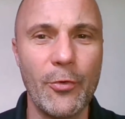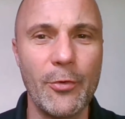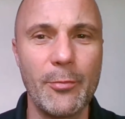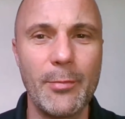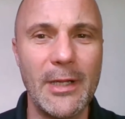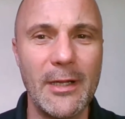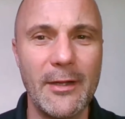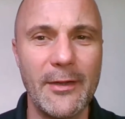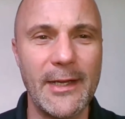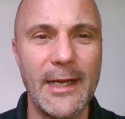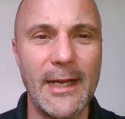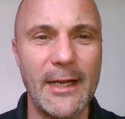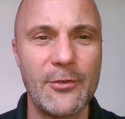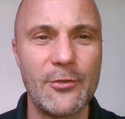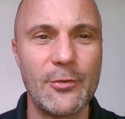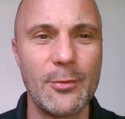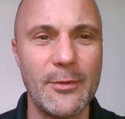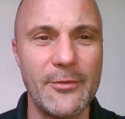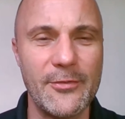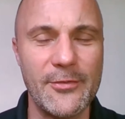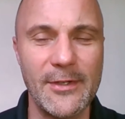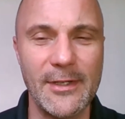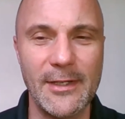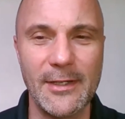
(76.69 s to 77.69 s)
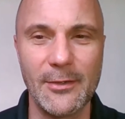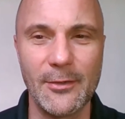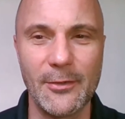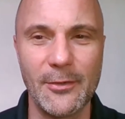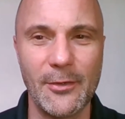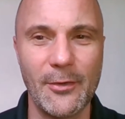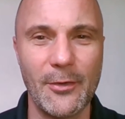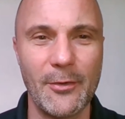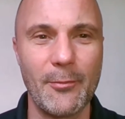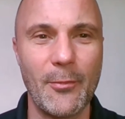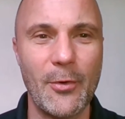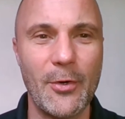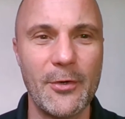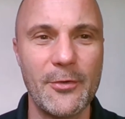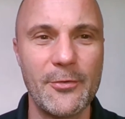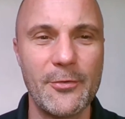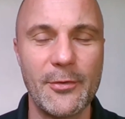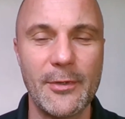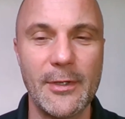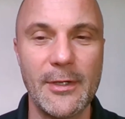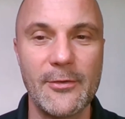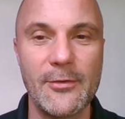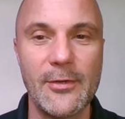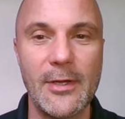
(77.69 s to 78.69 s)
to build an actual city on Mars,
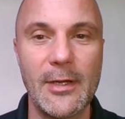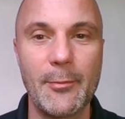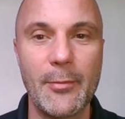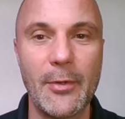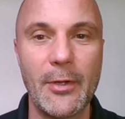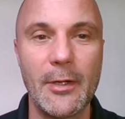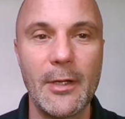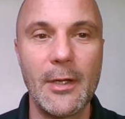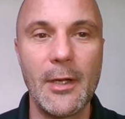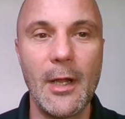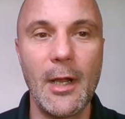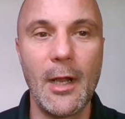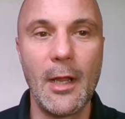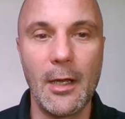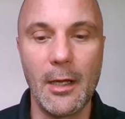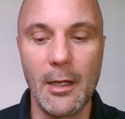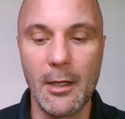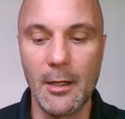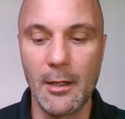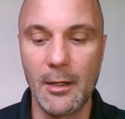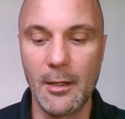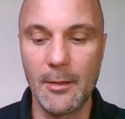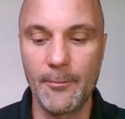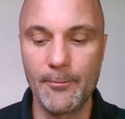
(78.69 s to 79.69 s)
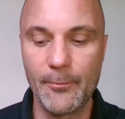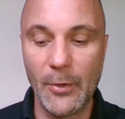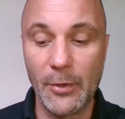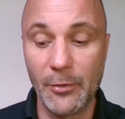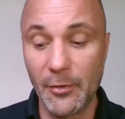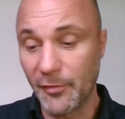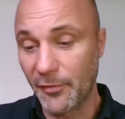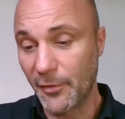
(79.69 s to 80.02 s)
for example.